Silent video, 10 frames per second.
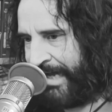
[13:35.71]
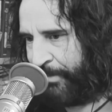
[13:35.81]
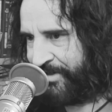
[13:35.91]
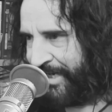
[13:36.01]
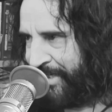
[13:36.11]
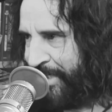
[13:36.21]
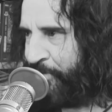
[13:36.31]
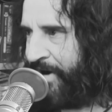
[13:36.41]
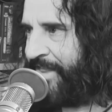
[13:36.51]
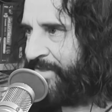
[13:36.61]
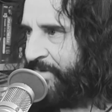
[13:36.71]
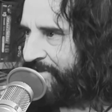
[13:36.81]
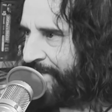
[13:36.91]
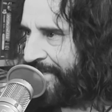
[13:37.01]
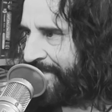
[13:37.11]
I'm going to take a deep breath. I'm going to
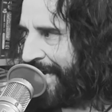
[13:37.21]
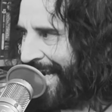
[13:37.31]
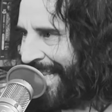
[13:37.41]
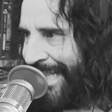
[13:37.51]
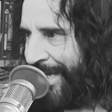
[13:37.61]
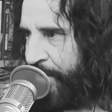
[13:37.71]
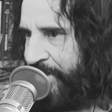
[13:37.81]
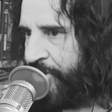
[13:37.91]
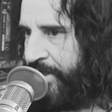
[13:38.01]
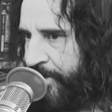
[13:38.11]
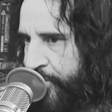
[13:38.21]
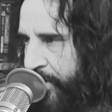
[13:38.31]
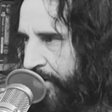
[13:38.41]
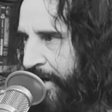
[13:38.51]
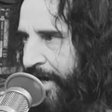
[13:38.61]
set aside anything that could be either
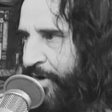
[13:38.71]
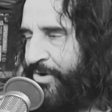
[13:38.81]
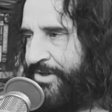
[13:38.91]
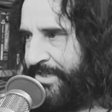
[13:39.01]
triggering or